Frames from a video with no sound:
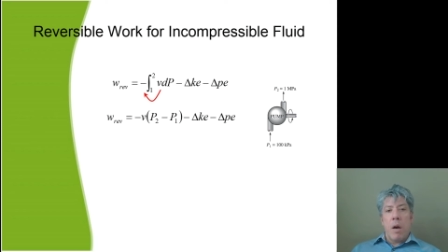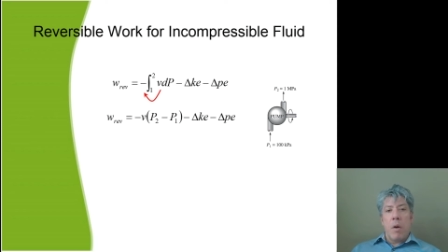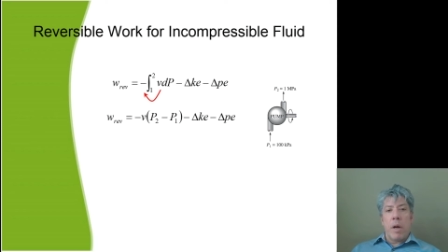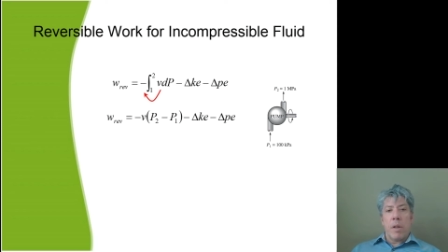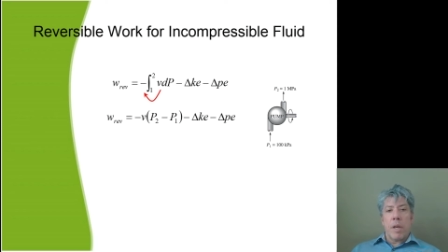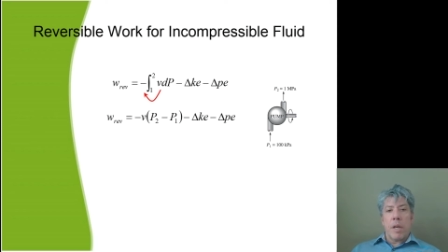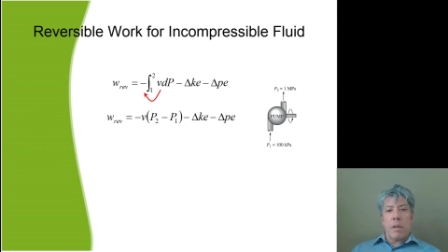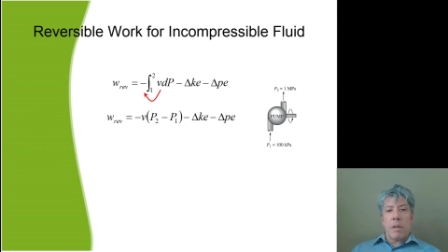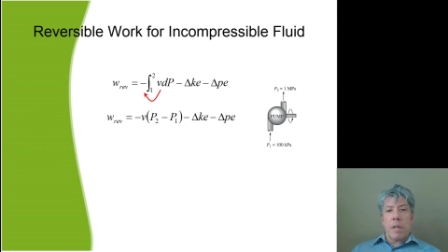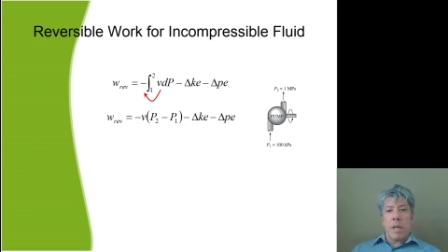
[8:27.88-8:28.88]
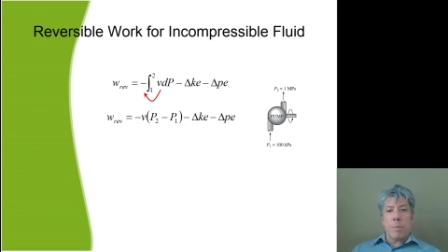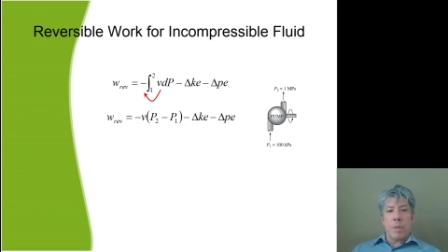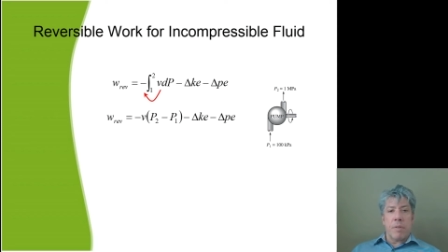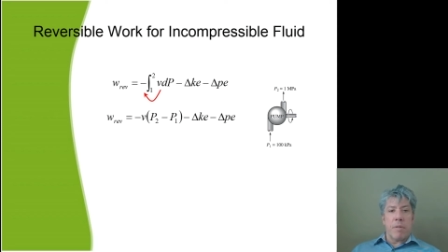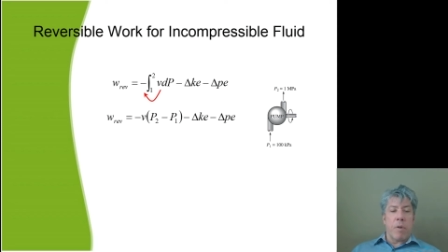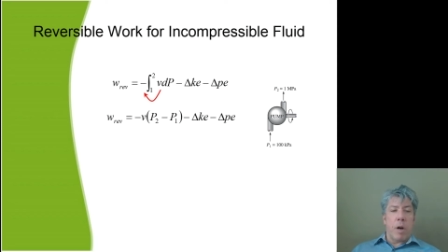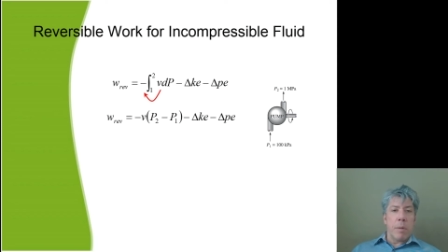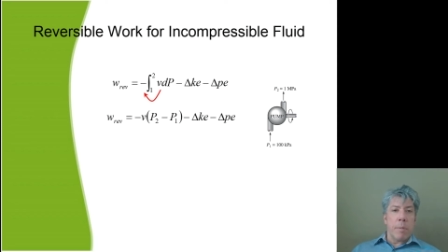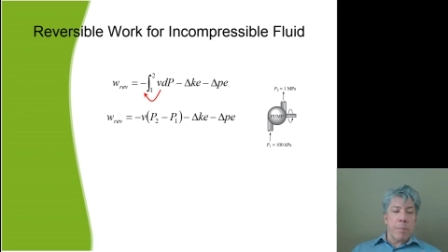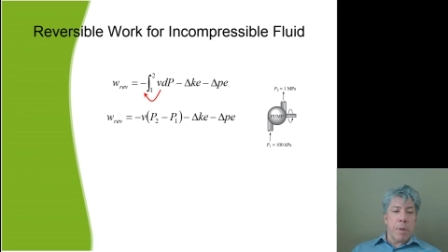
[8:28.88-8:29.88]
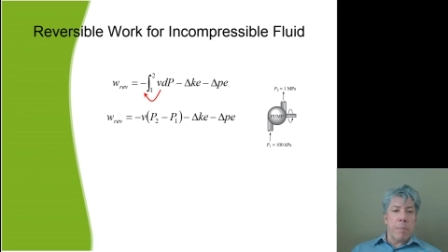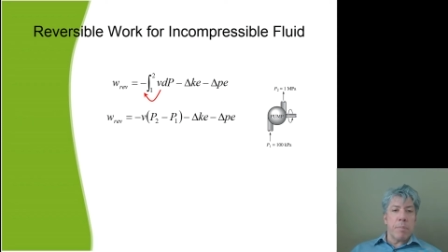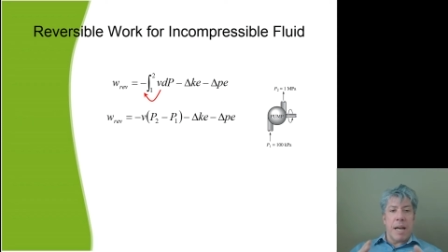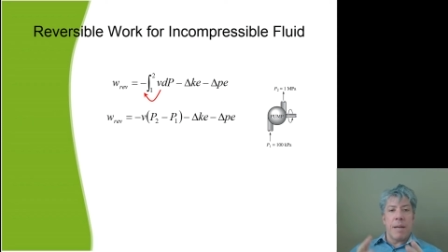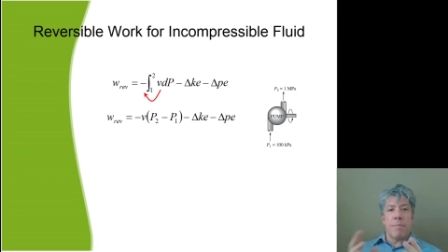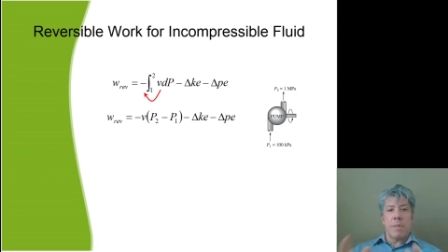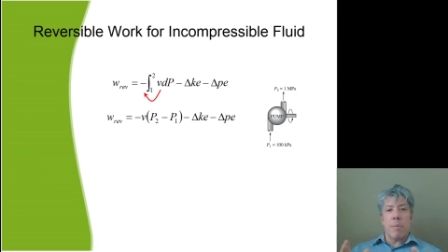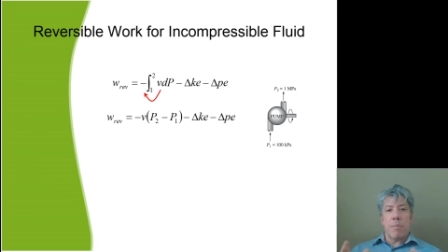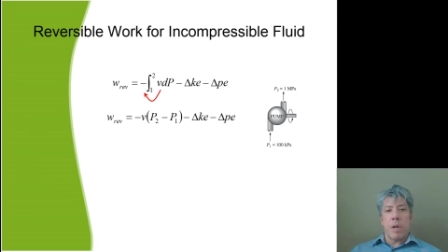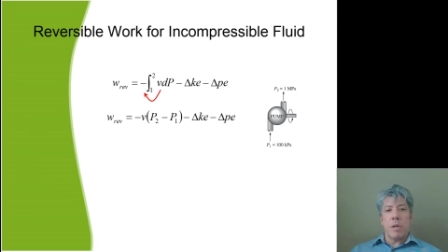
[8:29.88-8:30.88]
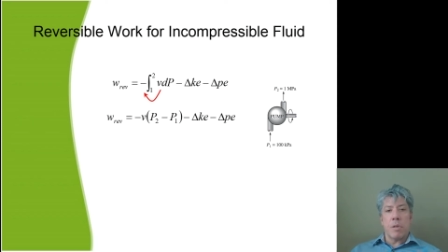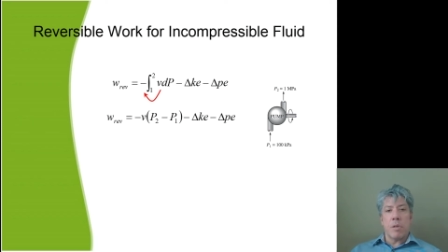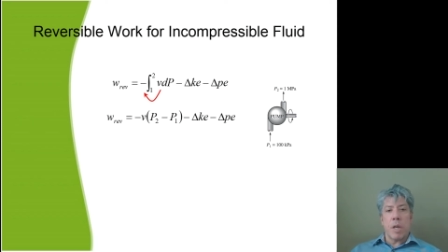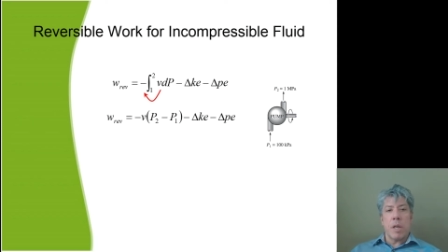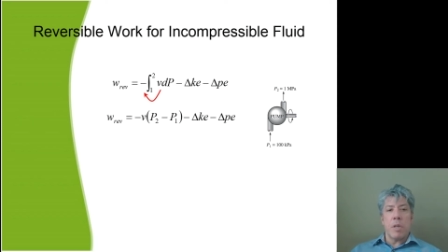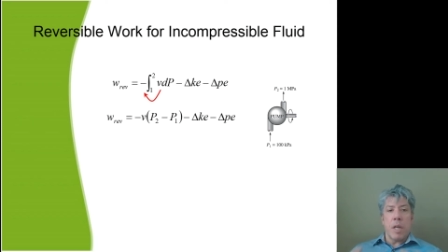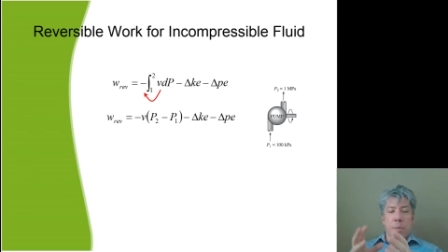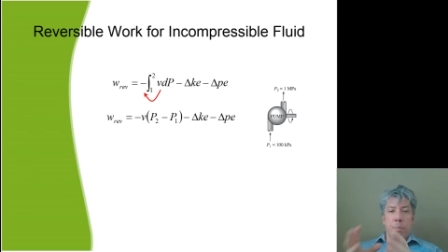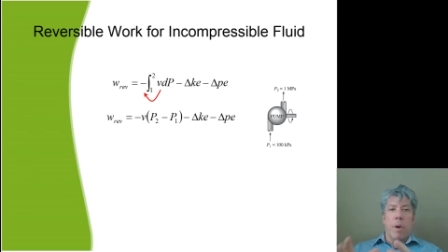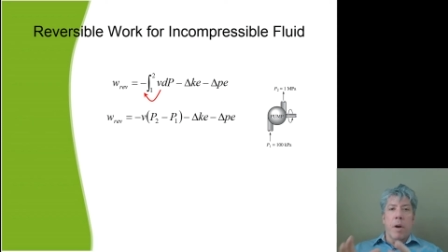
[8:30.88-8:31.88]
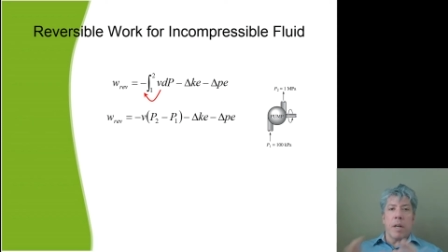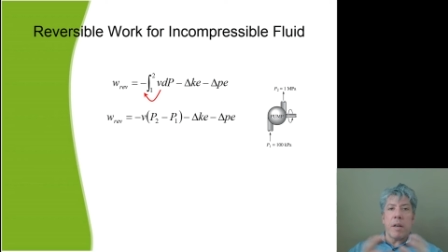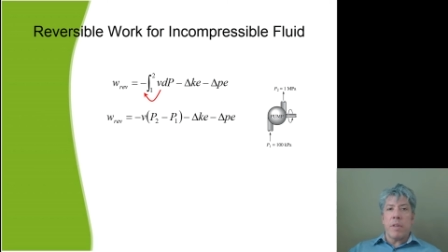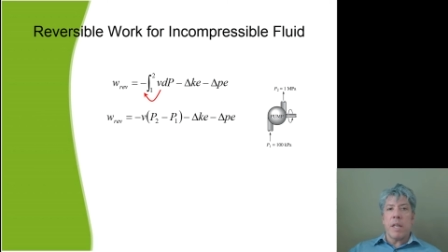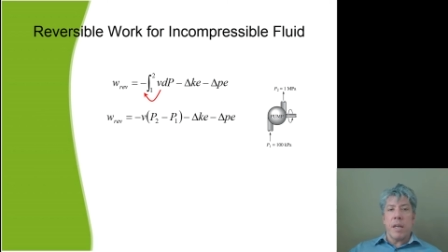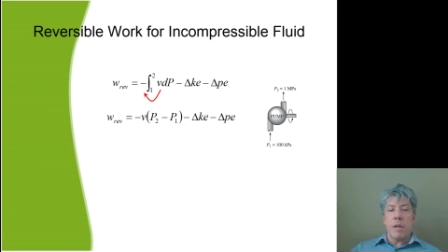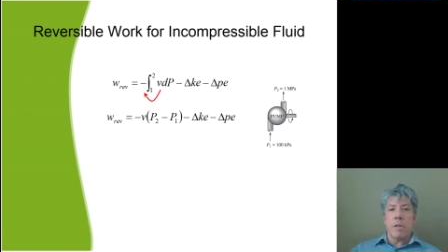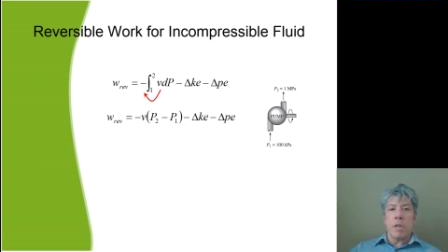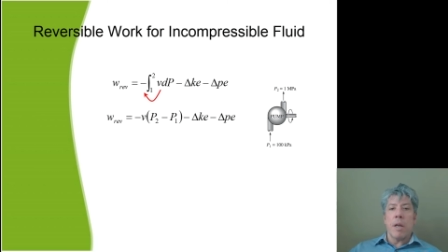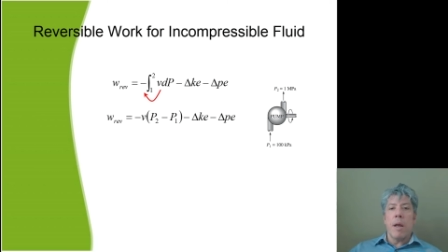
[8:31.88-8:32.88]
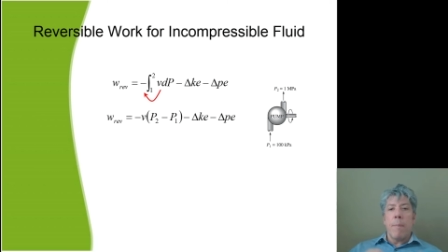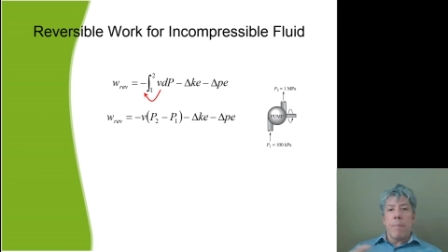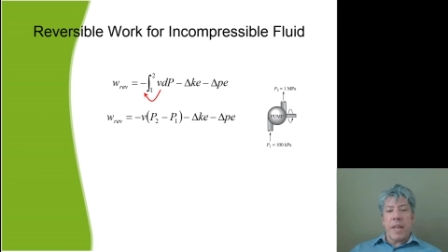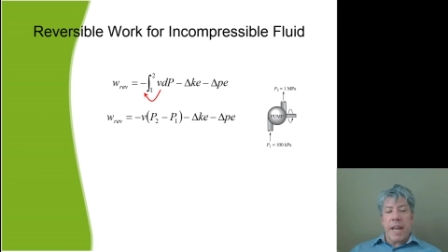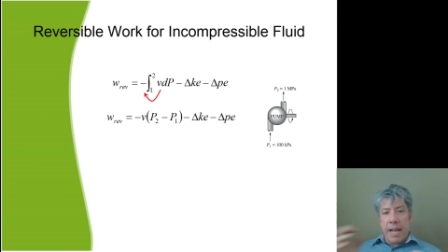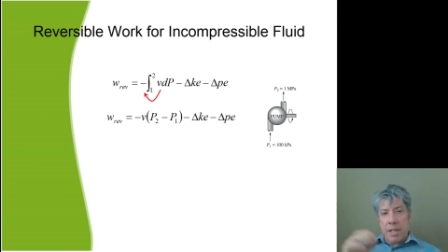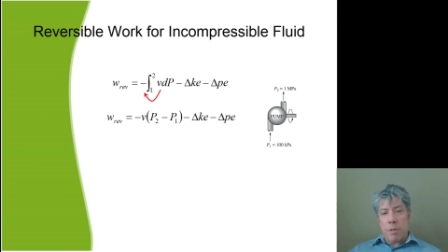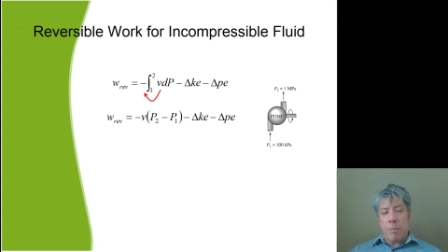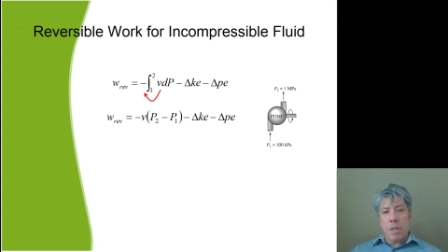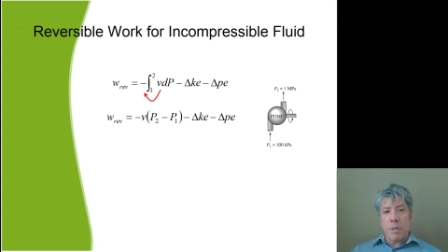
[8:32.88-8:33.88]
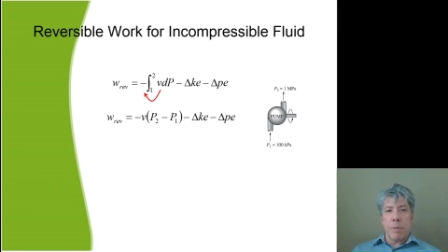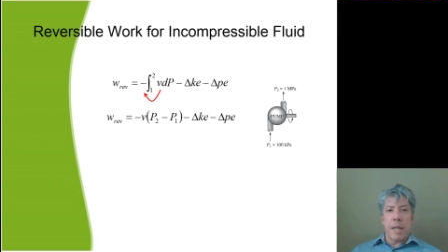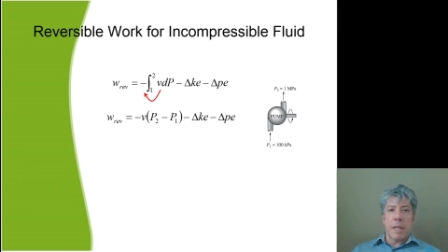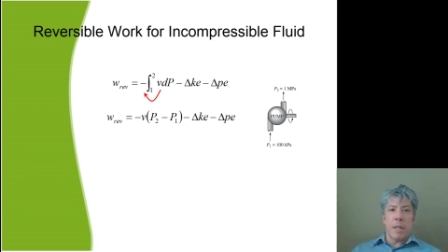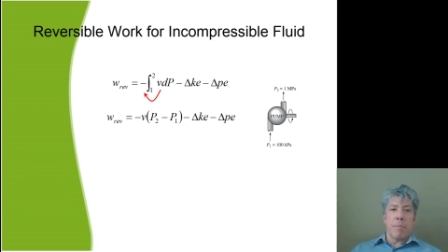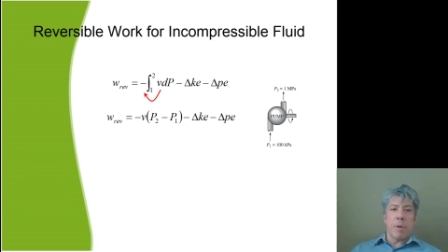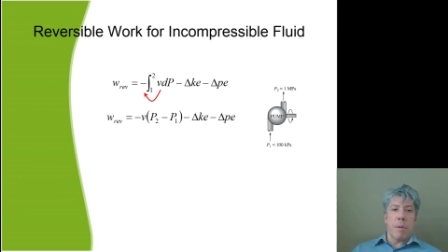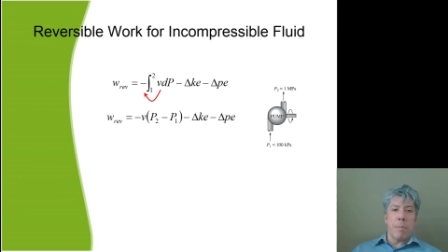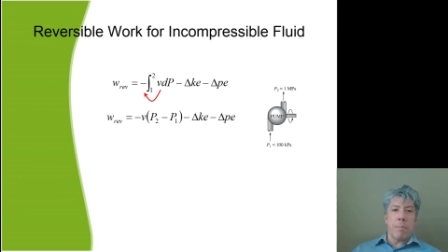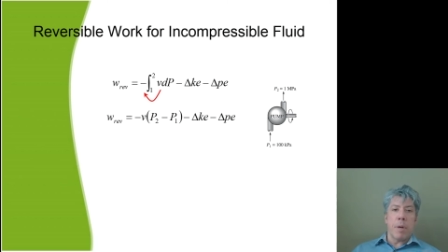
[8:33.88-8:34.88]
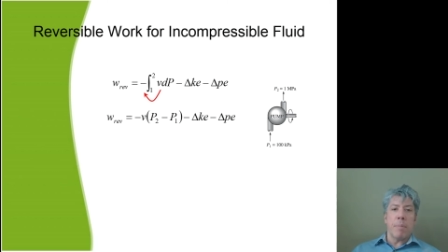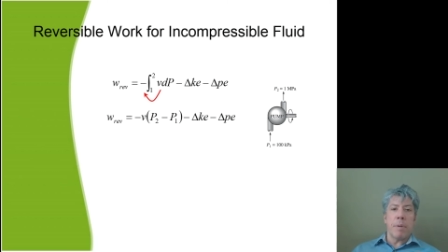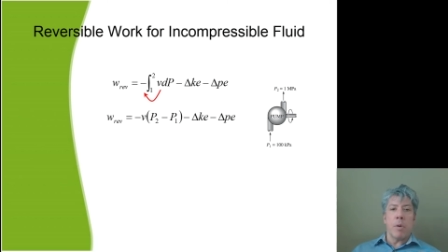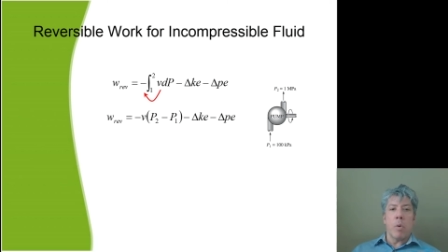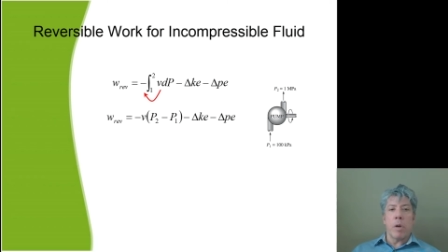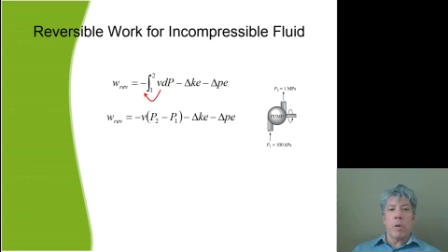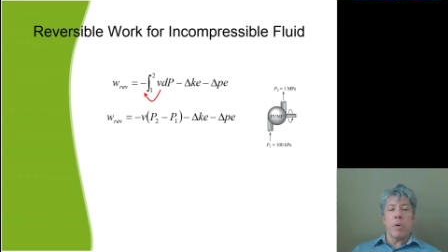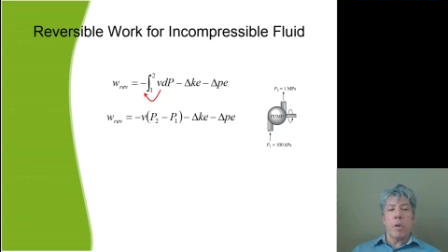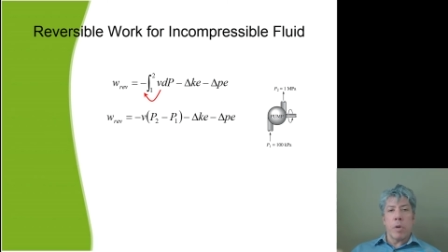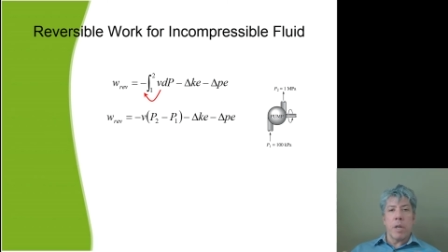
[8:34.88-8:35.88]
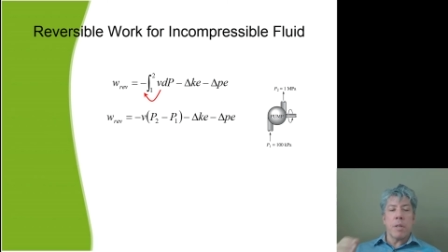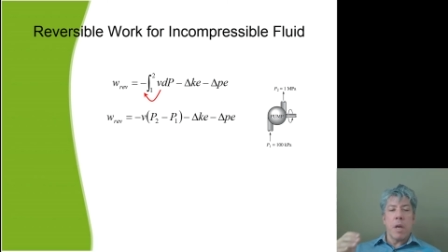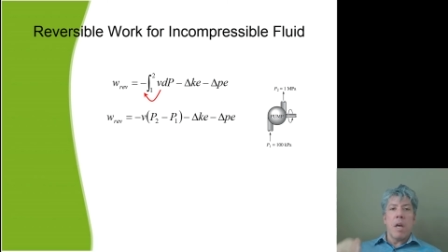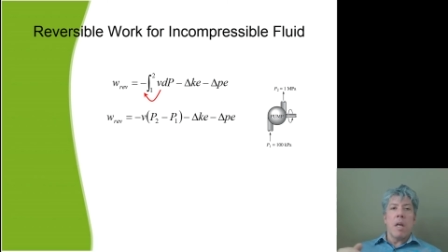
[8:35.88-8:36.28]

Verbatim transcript: well, then the specific volume of the pump times that pressure change is part of the energy that has to be supplied to the pump in order to increase